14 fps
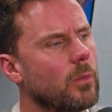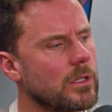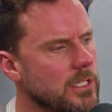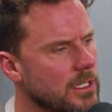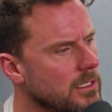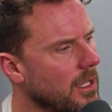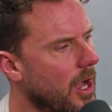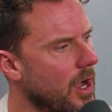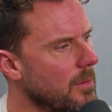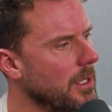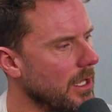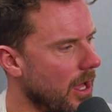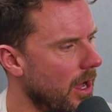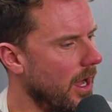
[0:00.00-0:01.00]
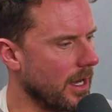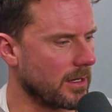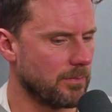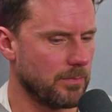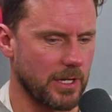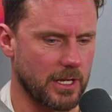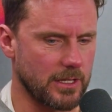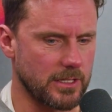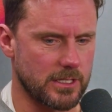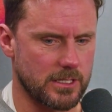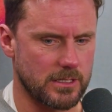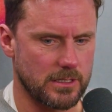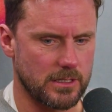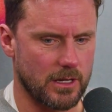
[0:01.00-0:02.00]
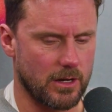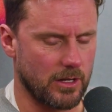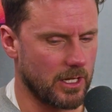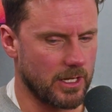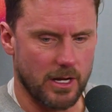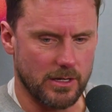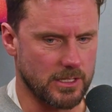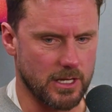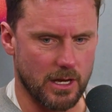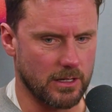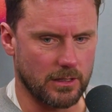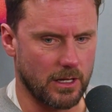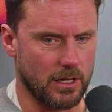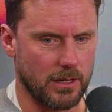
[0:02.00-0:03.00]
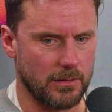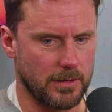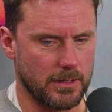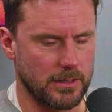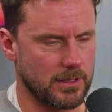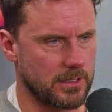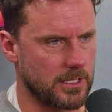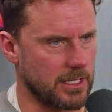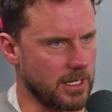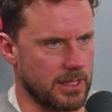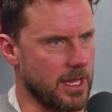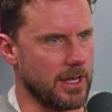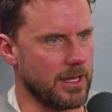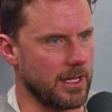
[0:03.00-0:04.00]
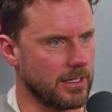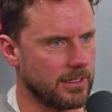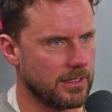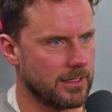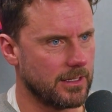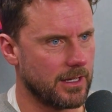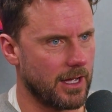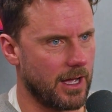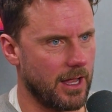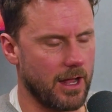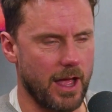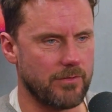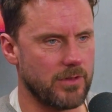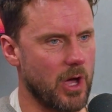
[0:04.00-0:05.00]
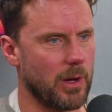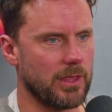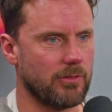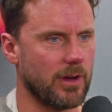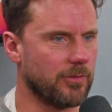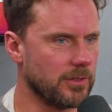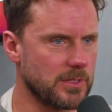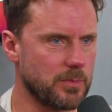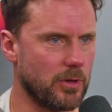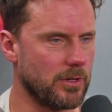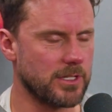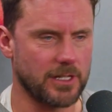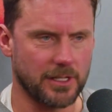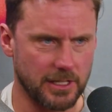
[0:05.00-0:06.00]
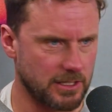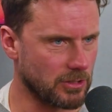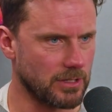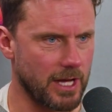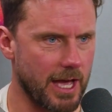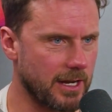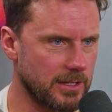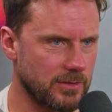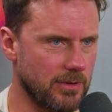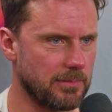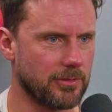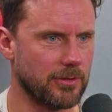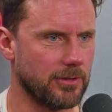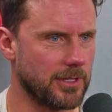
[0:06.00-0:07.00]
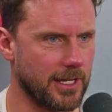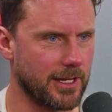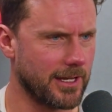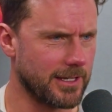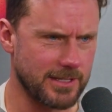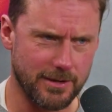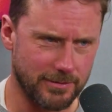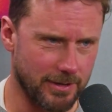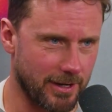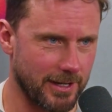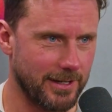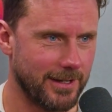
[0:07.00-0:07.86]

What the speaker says: What's Oklahoma like? Because all I know is Oklahoma City Thunder. I have no other reference points. I think tornadoes rip through there. Is that right?